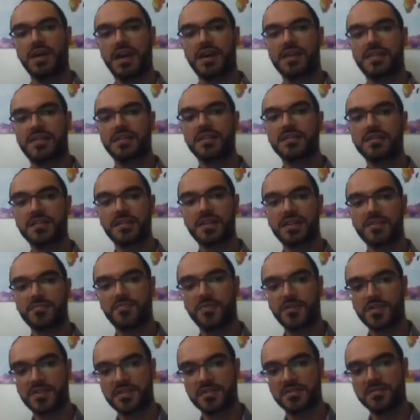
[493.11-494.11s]
as little as
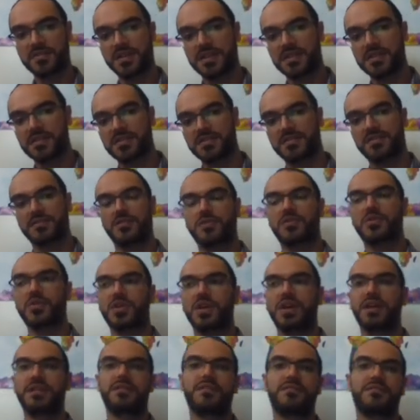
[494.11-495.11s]
possible and search
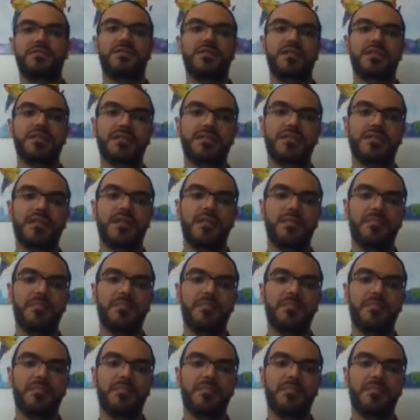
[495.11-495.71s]
a different